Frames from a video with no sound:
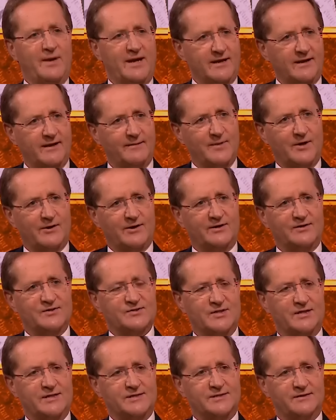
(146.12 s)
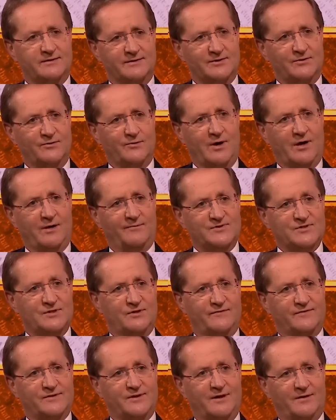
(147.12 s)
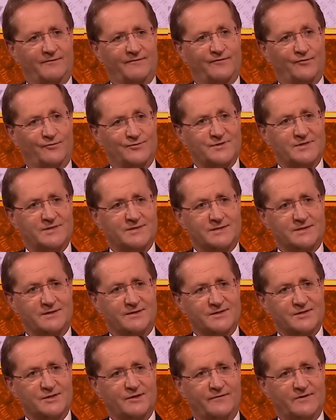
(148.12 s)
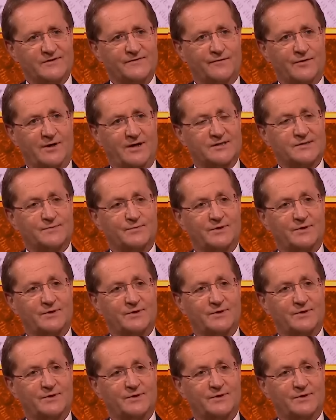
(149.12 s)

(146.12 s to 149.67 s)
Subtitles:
make an American citizen do armed forces service for us,